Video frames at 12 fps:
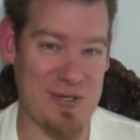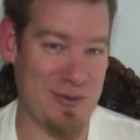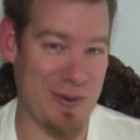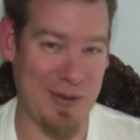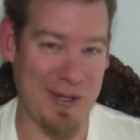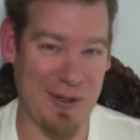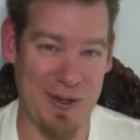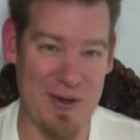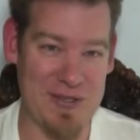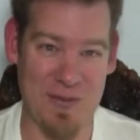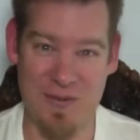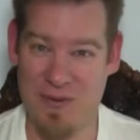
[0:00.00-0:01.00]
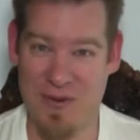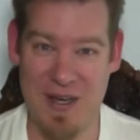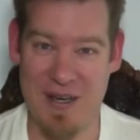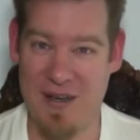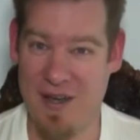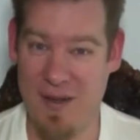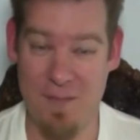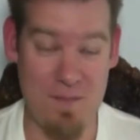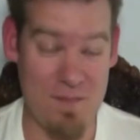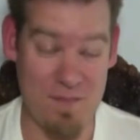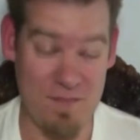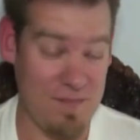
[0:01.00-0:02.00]
is really close. We've created
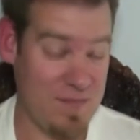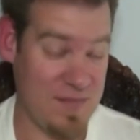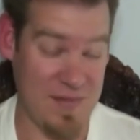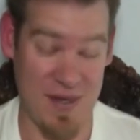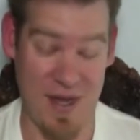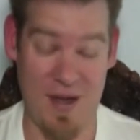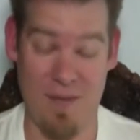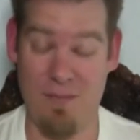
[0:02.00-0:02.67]
a,